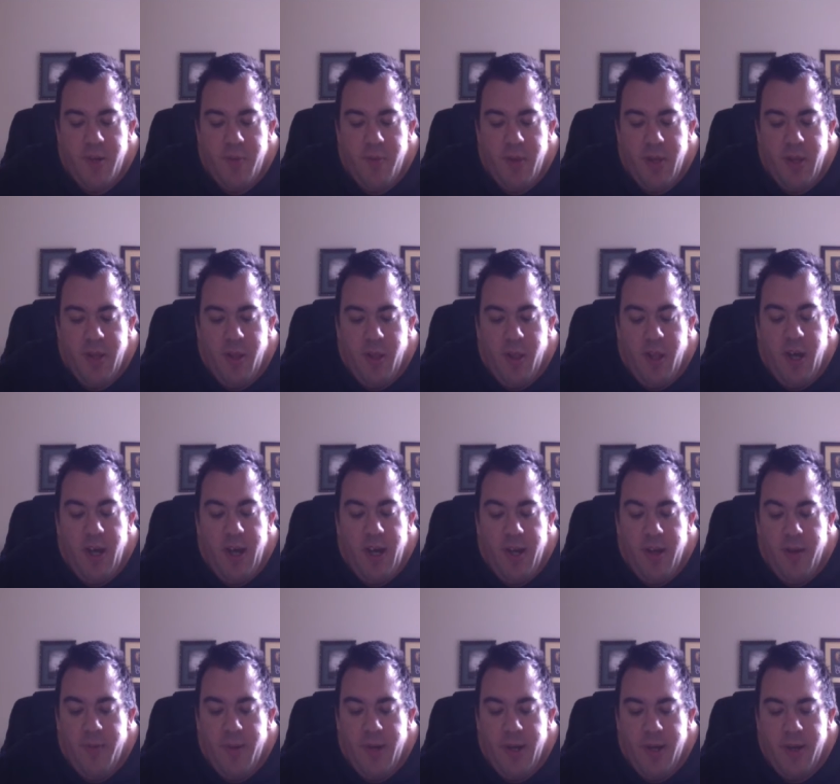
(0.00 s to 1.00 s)
her mother
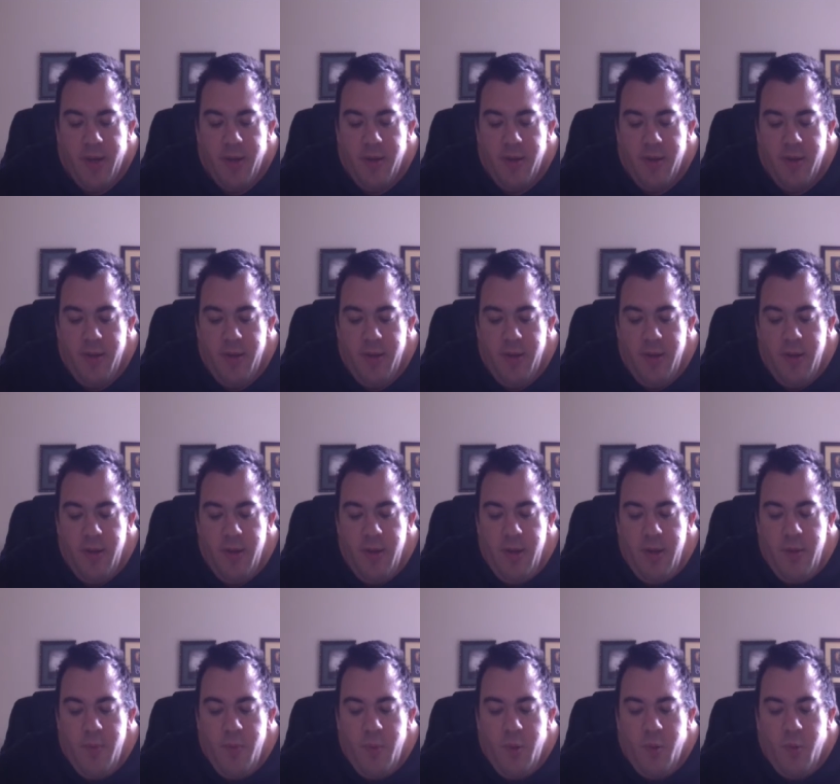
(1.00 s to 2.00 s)
lying about it.
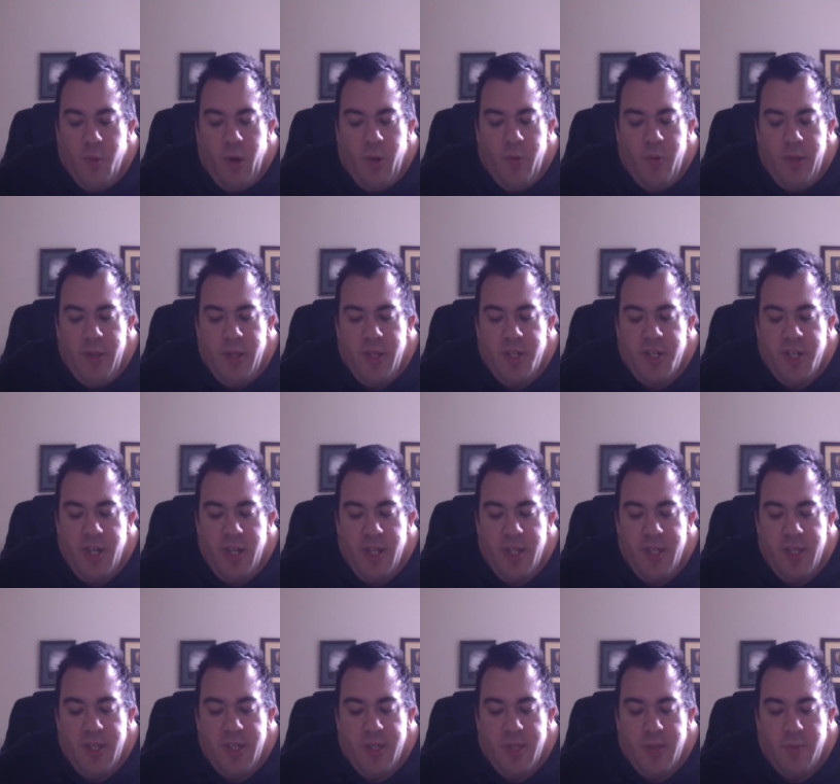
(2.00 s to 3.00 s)
But what were the
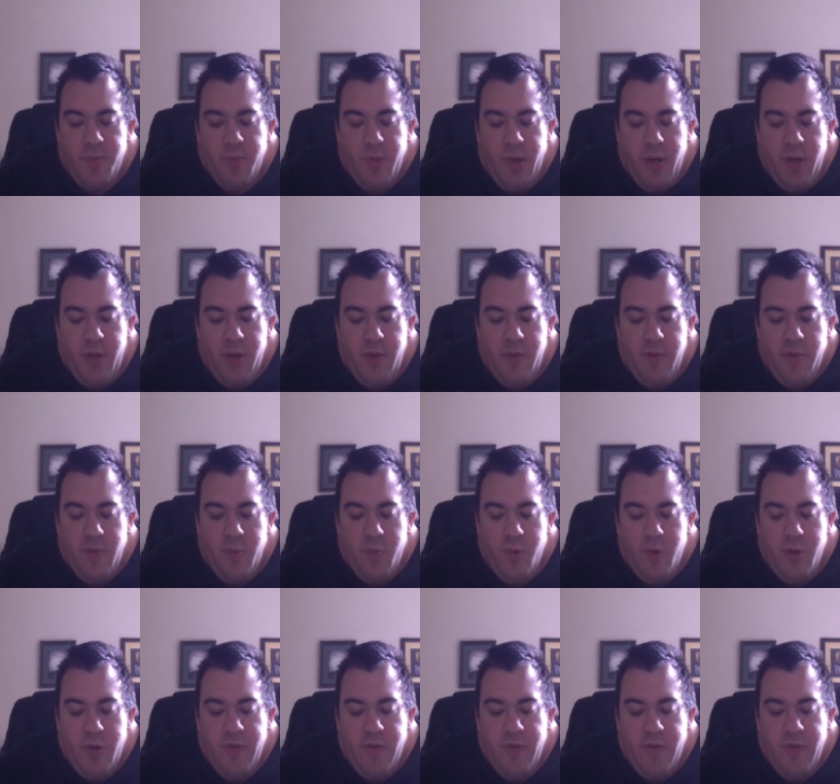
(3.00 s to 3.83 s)
chances that both of them